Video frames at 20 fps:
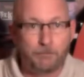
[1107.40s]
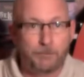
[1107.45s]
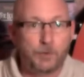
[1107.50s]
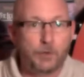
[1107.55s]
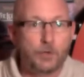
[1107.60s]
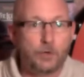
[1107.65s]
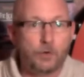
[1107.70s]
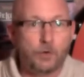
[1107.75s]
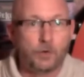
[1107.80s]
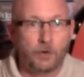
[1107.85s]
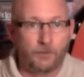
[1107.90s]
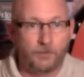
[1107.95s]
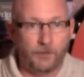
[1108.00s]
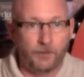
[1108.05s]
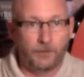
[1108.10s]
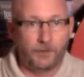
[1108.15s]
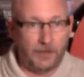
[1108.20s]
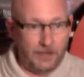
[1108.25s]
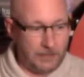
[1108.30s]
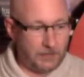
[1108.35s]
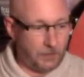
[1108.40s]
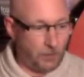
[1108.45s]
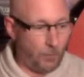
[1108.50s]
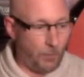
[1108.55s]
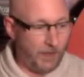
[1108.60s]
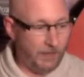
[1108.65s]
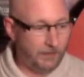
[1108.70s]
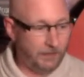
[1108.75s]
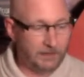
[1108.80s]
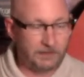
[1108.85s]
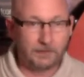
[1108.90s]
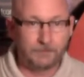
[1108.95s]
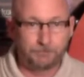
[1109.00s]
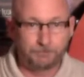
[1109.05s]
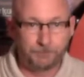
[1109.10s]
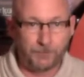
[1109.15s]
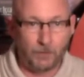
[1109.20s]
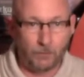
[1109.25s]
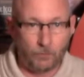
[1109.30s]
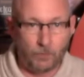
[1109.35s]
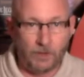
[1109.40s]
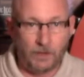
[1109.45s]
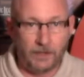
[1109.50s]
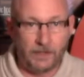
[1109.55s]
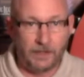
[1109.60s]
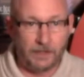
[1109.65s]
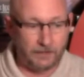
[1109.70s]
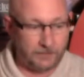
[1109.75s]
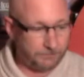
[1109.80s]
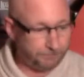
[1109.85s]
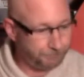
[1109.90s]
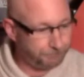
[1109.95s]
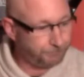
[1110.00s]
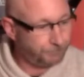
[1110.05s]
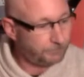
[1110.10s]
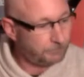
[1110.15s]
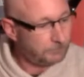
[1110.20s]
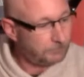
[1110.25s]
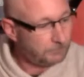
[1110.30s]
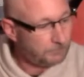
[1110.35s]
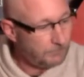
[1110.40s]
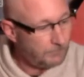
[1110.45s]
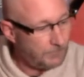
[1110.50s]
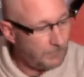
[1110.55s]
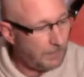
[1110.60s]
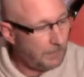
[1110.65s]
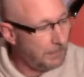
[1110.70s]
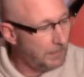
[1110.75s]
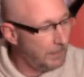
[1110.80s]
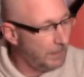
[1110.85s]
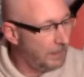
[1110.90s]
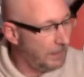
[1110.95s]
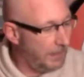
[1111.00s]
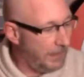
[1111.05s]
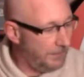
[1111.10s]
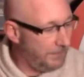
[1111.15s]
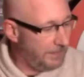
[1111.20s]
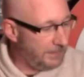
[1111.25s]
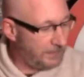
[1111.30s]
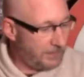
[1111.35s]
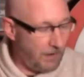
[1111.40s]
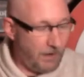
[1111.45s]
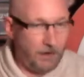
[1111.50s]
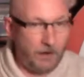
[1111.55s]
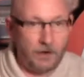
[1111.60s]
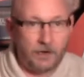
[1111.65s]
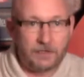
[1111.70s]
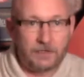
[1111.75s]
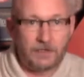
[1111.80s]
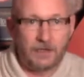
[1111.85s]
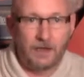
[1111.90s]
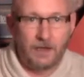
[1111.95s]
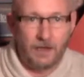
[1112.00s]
beautiful thing to witness. It really is. In these cards,